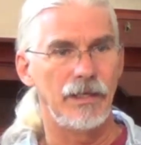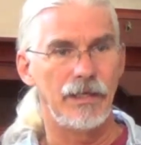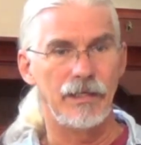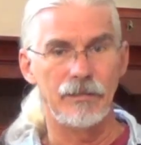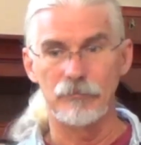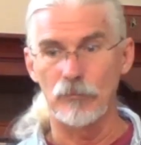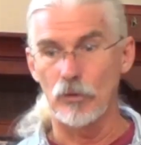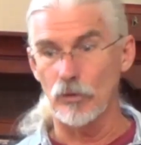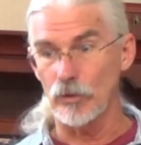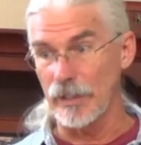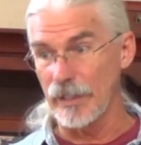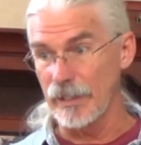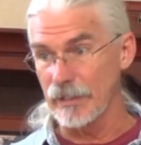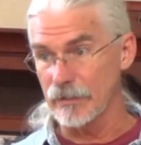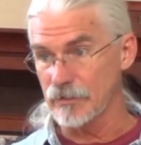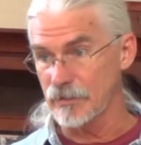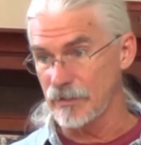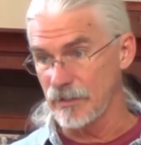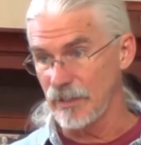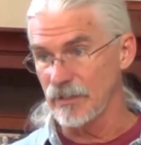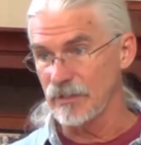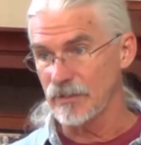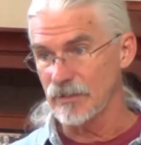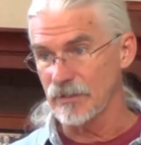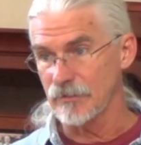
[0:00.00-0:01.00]
and more
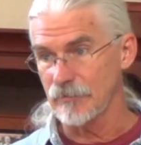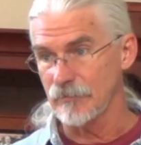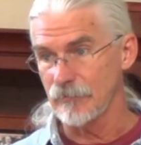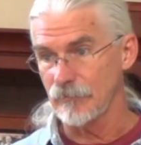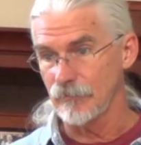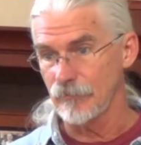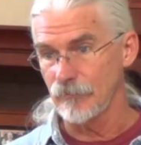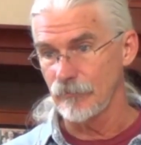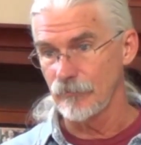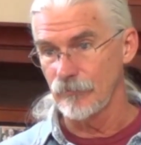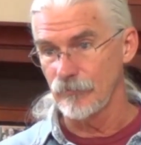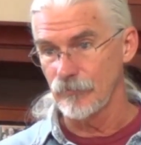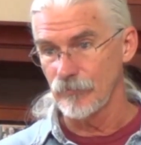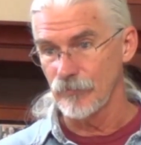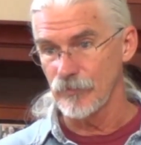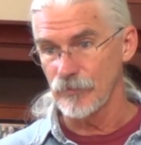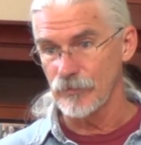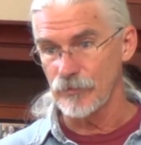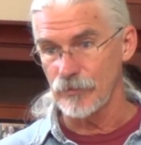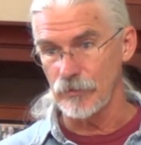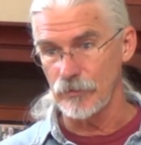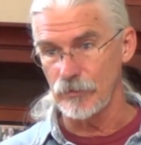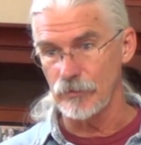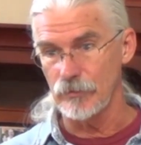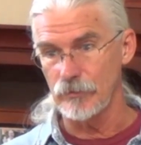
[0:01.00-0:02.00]
access
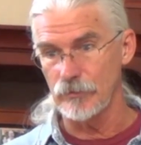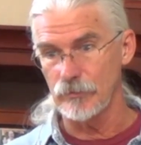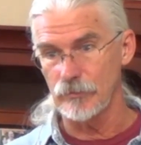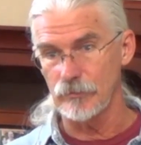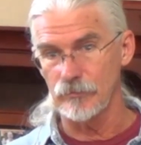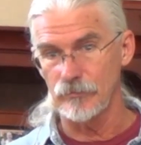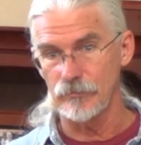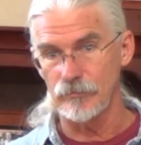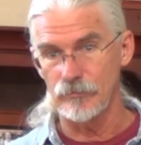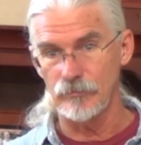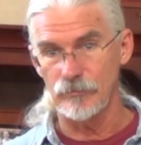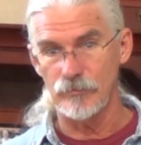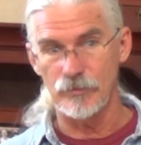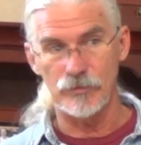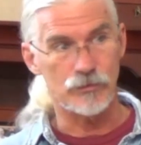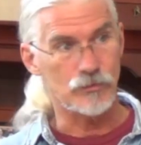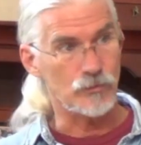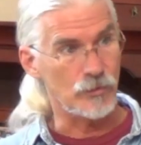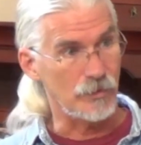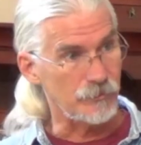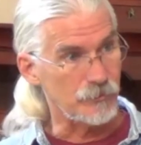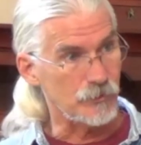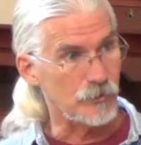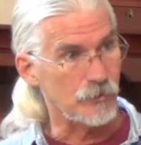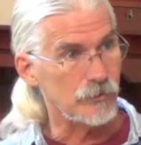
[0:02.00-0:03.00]
to the
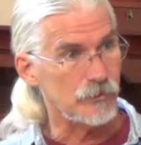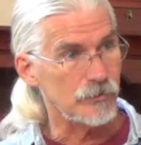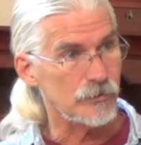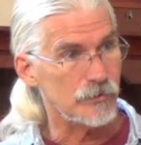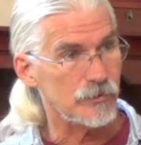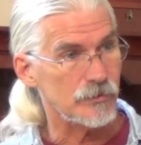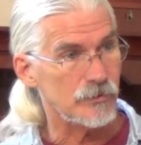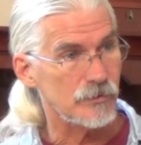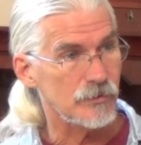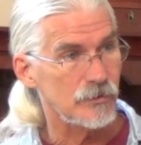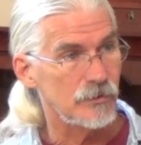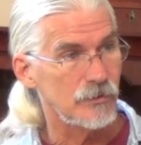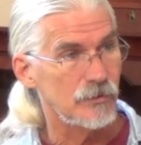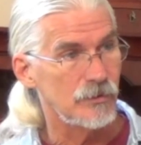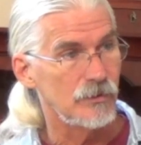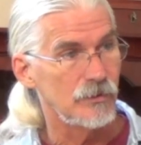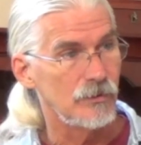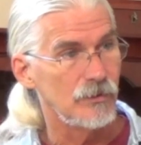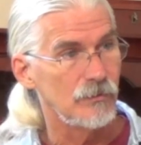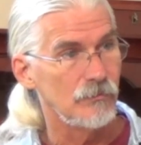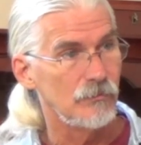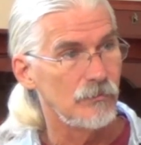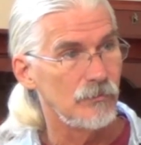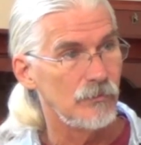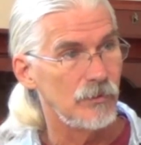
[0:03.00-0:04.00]
scriptures,
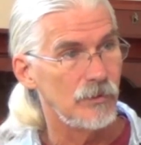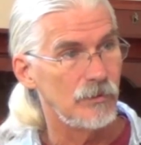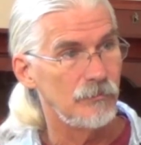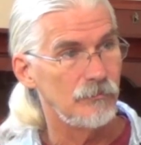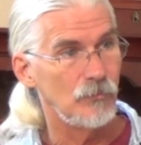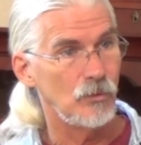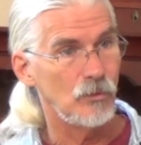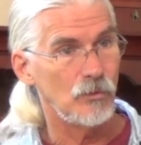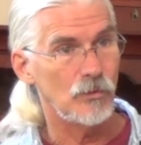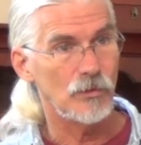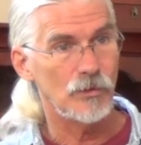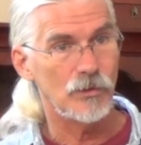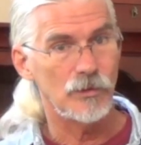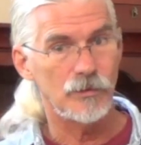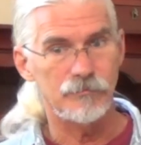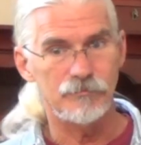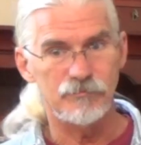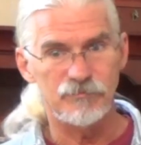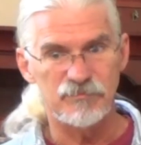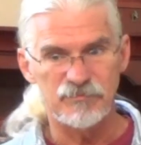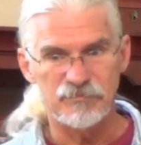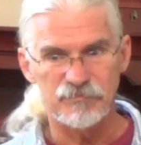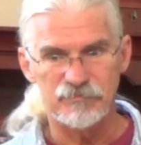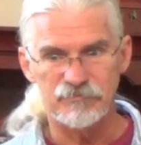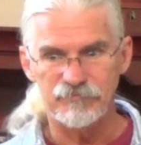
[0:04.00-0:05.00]

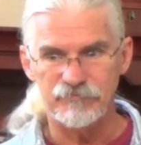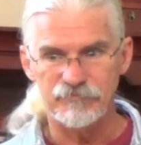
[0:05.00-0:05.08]
more